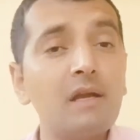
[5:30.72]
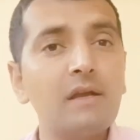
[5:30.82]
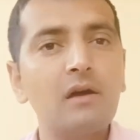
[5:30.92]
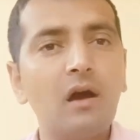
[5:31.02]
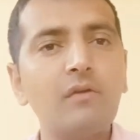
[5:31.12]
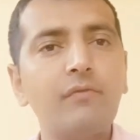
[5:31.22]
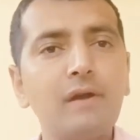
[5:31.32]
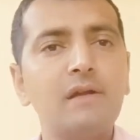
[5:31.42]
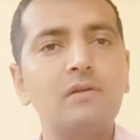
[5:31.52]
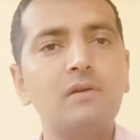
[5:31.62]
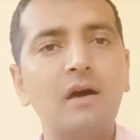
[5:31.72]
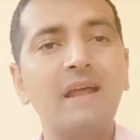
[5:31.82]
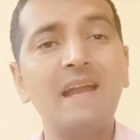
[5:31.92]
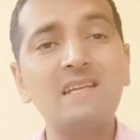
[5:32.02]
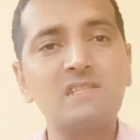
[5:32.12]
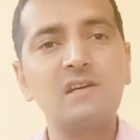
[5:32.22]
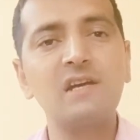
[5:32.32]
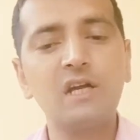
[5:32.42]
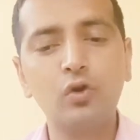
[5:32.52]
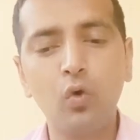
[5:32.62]
unfit,
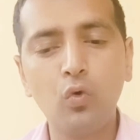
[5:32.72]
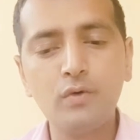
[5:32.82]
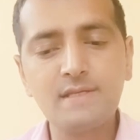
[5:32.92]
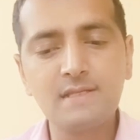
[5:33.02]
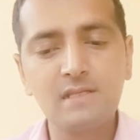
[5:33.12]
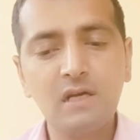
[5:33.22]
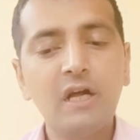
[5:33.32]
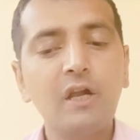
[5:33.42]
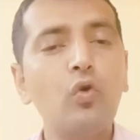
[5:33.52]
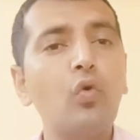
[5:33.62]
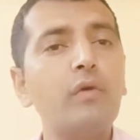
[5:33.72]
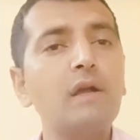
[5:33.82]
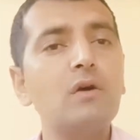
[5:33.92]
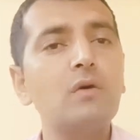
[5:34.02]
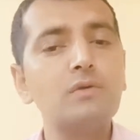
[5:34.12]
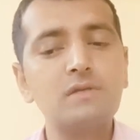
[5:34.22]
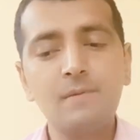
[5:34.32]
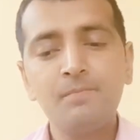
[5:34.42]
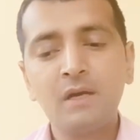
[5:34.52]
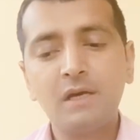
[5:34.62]
unsteady doors, no windows.
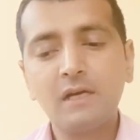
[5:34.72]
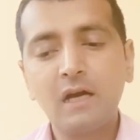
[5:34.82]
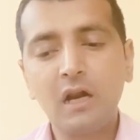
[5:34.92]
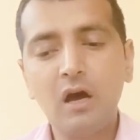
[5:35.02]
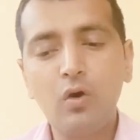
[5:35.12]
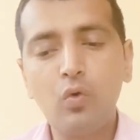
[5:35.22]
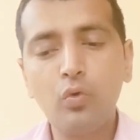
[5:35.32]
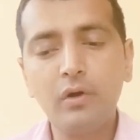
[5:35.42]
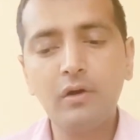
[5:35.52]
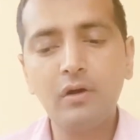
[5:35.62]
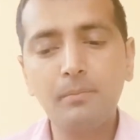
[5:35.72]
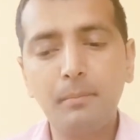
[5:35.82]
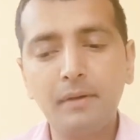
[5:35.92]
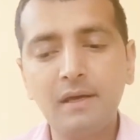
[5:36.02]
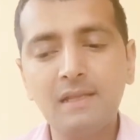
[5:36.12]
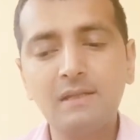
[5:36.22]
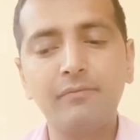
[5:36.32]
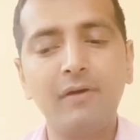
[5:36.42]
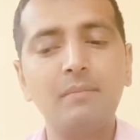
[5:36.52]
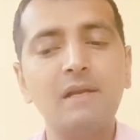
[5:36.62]
The crowded with
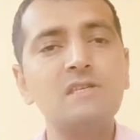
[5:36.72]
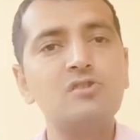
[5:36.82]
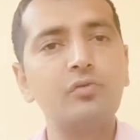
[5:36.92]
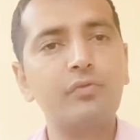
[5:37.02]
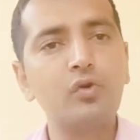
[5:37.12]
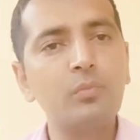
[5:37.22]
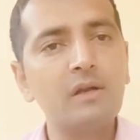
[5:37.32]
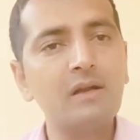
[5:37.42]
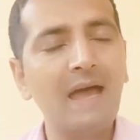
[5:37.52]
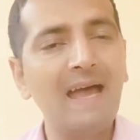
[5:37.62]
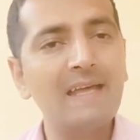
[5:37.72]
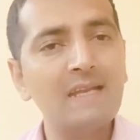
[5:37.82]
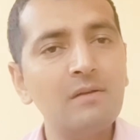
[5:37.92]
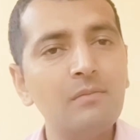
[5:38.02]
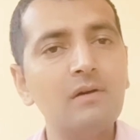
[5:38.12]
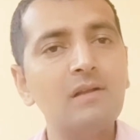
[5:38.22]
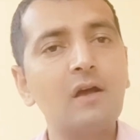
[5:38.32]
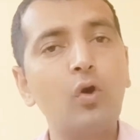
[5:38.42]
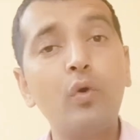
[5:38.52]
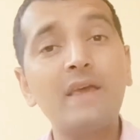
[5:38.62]
families of human
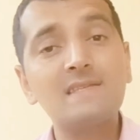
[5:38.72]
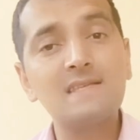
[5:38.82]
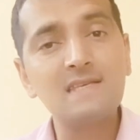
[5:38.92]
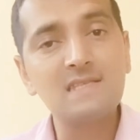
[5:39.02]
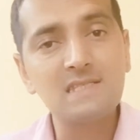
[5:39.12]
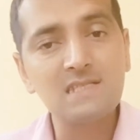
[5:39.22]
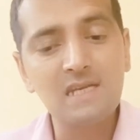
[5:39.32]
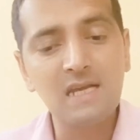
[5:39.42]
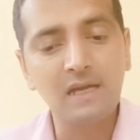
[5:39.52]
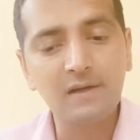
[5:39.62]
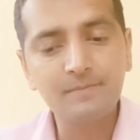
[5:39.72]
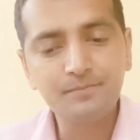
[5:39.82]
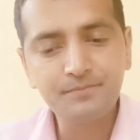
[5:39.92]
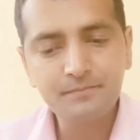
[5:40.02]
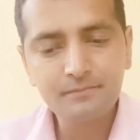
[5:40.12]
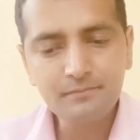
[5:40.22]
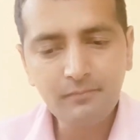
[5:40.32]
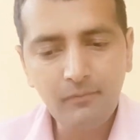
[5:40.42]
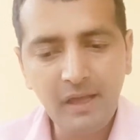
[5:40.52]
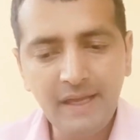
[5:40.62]
animal coexisting
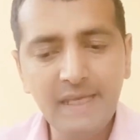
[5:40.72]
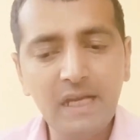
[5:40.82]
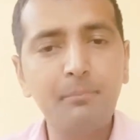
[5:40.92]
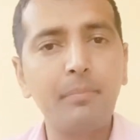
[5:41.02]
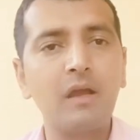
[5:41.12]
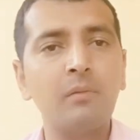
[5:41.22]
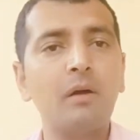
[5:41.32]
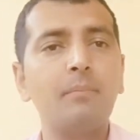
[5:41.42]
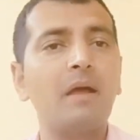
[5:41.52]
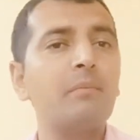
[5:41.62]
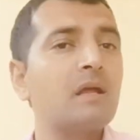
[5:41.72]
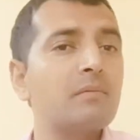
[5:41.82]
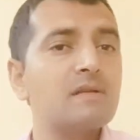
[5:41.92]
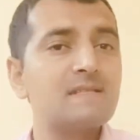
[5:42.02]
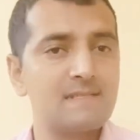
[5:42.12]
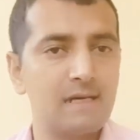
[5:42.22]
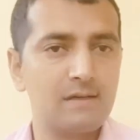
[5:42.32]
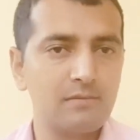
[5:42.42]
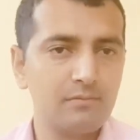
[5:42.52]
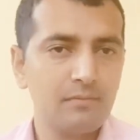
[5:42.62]
in a primeval
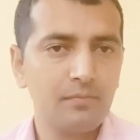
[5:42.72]
state.